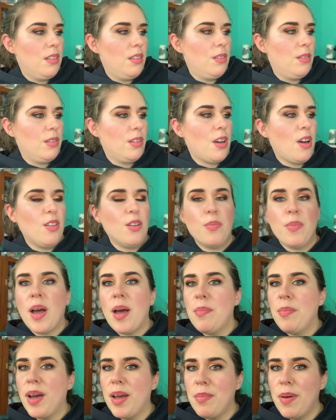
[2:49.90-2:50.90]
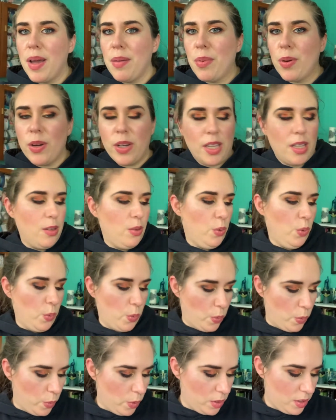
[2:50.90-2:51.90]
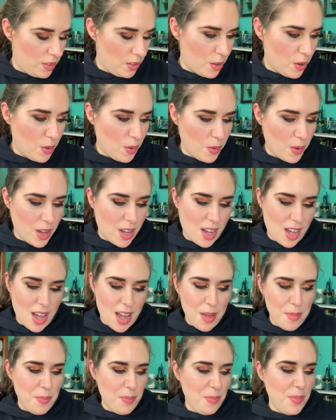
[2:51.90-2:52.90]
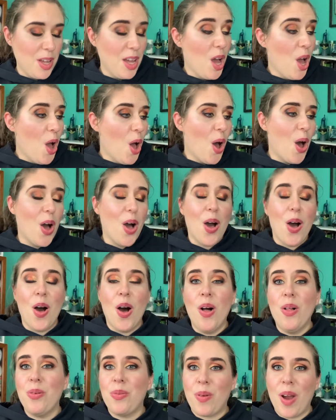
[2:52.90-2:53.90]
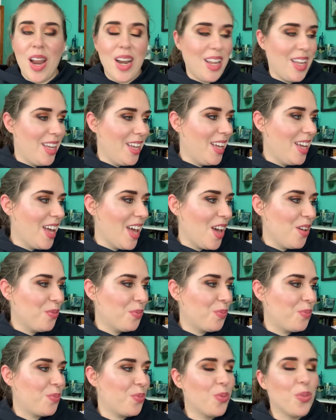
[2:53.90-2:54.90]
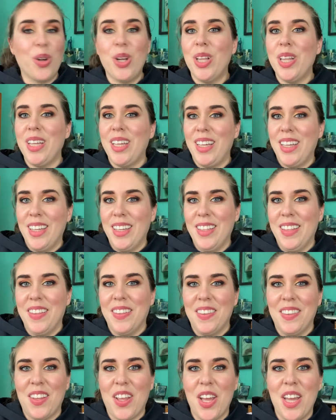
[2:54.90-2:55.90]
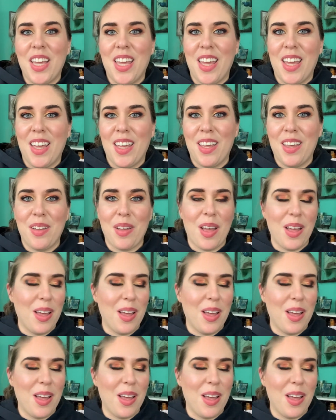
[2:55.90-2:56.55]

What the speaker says: ColourPop Bye Bye Birdie. Ooh. So I'm already really liking